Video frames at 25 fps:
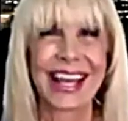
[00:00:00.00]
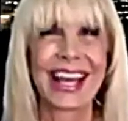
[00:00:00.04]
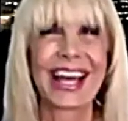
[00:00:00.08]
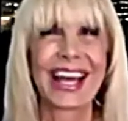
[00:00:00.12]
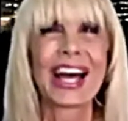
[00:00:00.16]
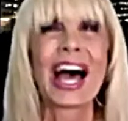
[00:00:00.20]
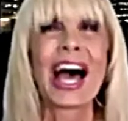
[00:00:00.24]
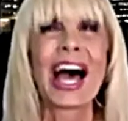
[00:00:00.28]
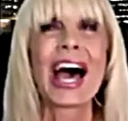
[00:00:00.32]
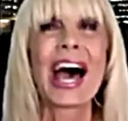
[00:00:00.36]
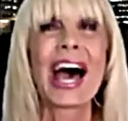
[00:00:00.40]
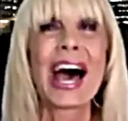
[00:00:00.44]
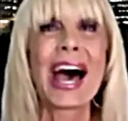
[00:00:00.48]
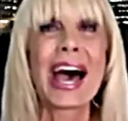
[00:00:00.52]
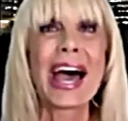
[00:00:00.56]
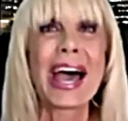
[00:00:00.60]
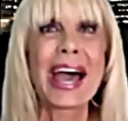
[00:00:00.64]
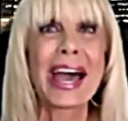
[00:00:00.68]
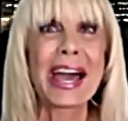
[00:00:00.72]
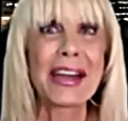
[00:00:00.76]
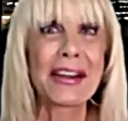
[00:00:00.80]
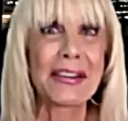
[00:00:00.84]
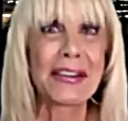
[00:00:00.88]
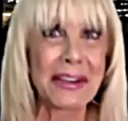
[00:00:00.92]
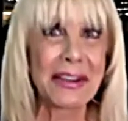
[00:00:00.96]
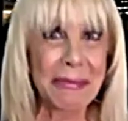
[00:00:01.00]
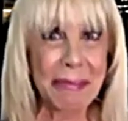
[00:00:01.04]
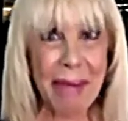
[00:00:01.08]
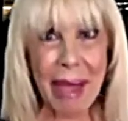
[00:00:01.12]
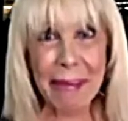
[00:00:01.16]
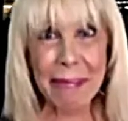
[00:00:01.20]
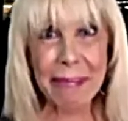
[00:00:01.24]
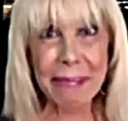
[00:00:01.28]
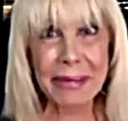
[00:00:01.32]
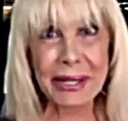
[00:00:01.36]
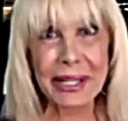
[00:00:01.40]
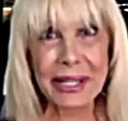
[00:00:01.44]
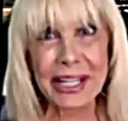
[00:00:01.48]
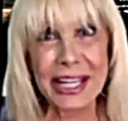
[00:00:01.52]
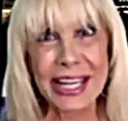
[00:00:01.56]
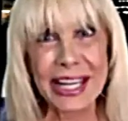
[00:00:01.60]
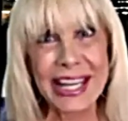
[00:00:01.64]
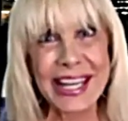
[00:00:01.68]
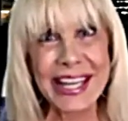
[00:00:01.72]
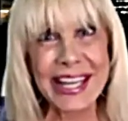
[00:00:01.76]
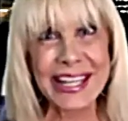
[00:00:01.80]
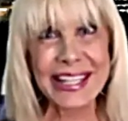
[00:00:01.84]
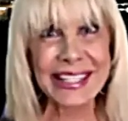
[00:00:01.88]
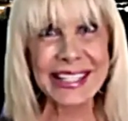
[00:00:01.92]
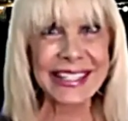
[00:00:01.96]
I remember
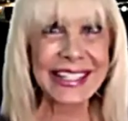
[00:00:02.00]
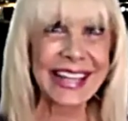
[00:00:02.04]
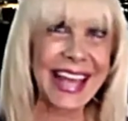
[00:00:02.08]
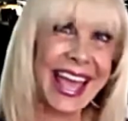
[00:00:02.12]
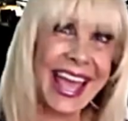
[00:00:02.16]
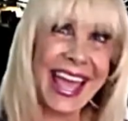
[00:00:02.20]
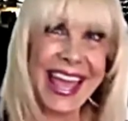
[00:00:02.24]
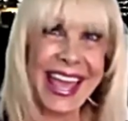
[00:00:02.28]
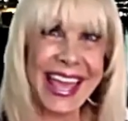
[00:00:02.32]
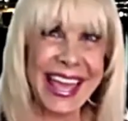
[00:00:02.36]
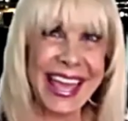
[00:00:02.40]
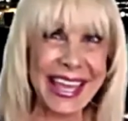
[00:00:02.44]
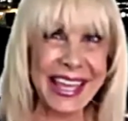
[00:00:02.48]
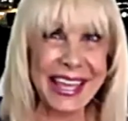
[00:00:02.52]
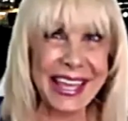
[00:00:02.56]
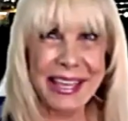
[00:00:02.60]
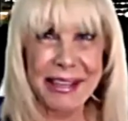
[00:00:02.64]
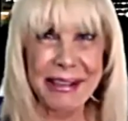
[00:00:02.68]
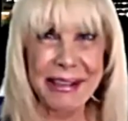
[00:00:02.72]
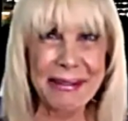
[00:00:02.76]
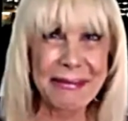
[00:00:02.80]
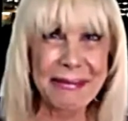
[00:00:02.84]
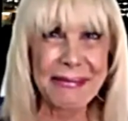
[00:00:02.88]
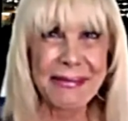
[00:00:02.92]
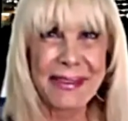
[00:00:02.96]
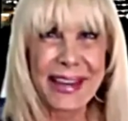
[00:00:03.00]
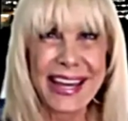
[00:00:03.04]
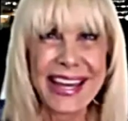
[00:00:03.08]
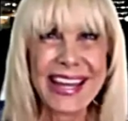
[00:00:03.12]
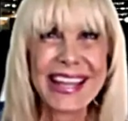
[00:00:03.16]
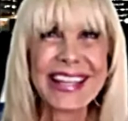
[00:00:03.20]
his name.